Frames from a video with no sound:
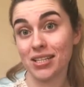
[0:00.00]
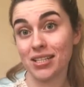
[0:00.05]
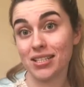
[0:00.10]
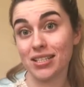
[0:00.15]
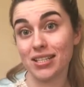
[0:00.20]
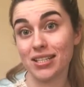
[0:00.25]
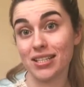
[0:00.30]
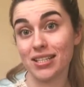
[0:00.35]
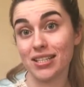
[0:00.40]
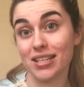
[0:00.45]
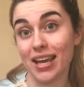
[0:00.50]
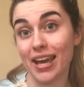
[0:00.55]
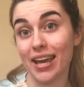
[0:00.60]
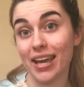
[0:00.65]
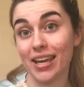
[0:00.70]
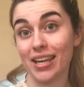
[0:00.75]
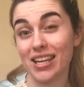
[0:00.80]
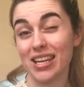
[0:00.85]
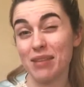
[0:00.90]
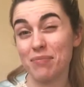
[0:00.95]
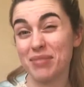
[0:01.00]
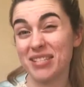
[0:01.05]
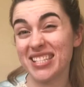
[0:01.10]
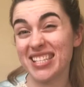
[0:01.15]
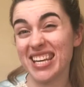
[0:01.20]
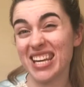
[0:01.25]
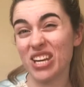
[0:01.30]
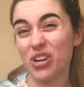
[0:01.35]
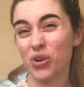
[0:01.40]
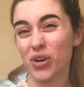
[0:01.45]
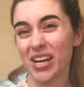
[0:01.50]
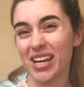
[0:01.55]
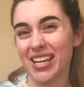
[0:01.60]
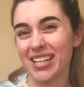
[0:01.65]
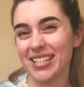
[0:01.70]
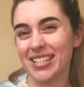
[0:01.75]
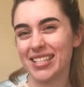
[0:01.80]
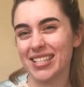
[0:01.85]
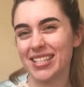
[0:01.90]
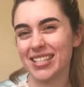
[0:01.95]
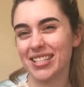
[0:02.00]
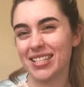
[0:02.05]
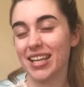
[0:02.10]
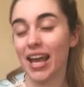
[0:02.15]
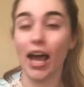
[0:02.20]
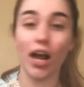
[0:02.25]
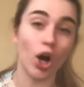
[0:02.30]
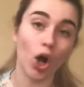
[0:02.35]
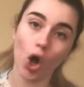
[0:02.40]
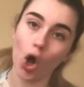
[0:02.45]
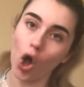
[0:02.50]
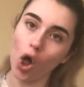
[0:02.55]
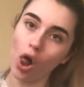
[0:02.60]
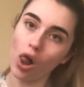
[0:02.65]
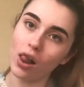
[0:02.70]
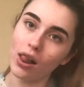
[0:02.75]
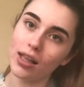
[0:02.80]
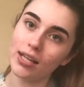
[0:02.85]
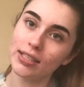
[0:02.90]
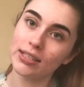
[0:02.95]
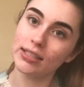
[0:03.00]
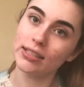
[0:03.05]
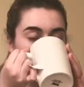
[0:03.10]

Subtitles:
Sisses can't keep secrets at all.